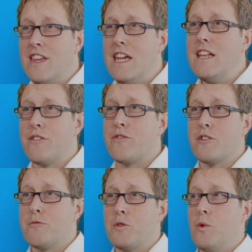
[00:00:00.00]
key
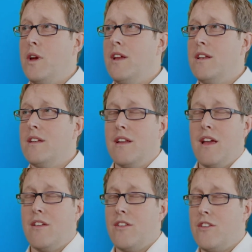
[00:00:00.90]
difference between
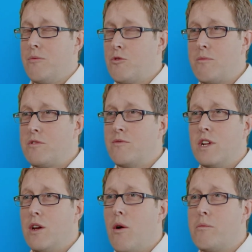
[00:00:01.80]
a subscription
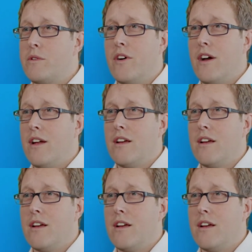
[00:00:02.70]
video on, provide,